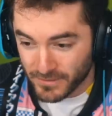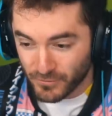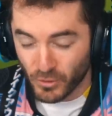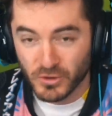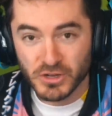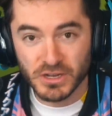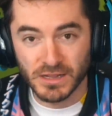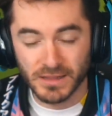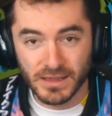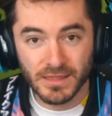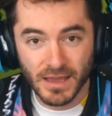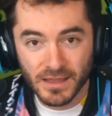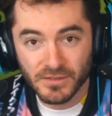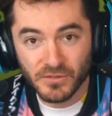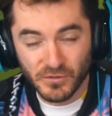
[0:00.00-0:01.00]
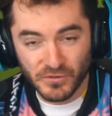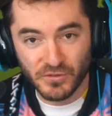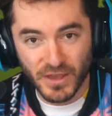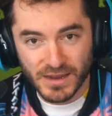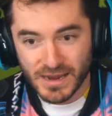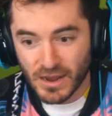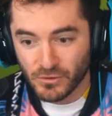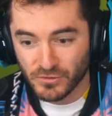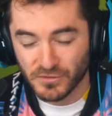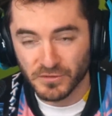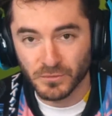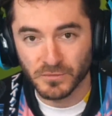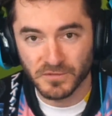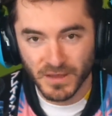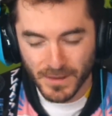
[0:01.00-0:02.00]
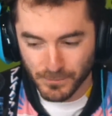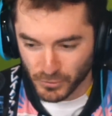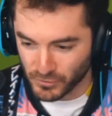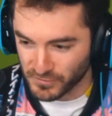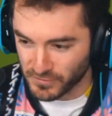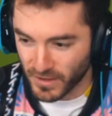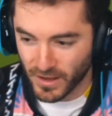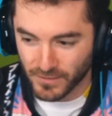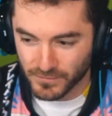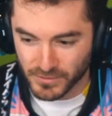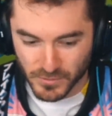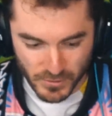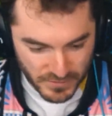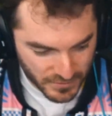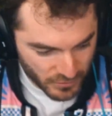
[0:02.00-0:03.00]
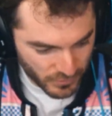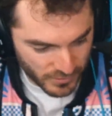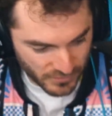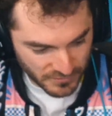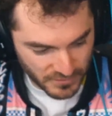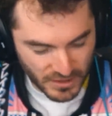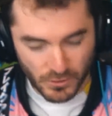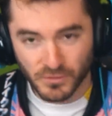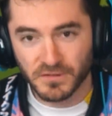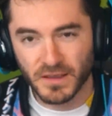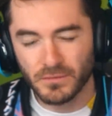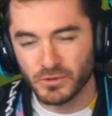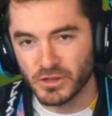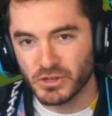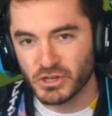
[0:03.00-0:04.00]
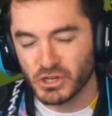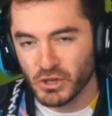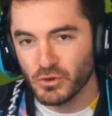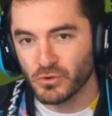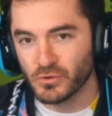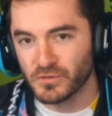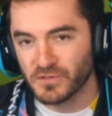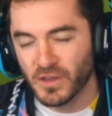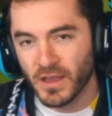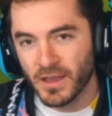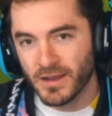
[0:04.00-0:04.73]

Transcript: fortunately, they sent out some samples of the materials, and I was able to choose